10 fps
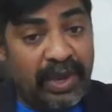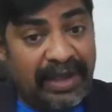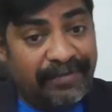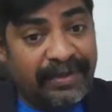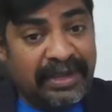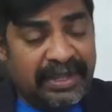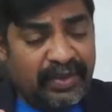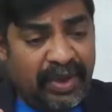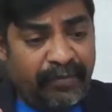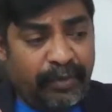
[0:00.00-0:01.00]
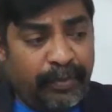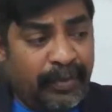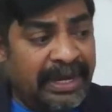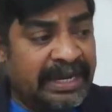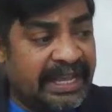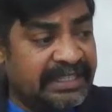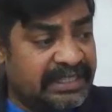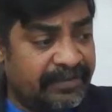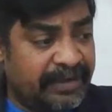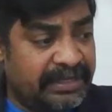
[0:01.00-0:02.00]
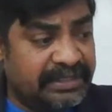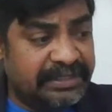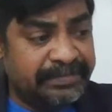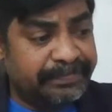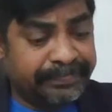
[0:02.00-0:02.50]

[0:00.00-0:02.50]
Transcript: have to provide nice references.